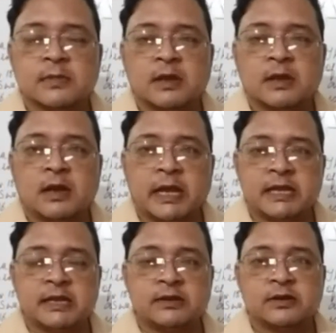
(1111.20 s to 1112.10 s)
I
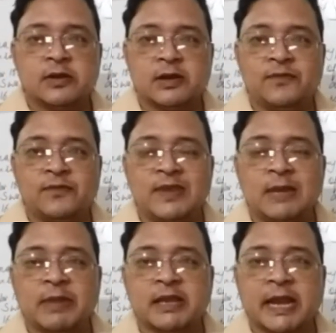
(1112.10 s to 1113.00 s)
didn't reveal
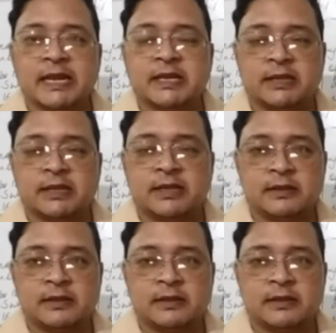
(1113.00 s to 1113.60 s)
my identity.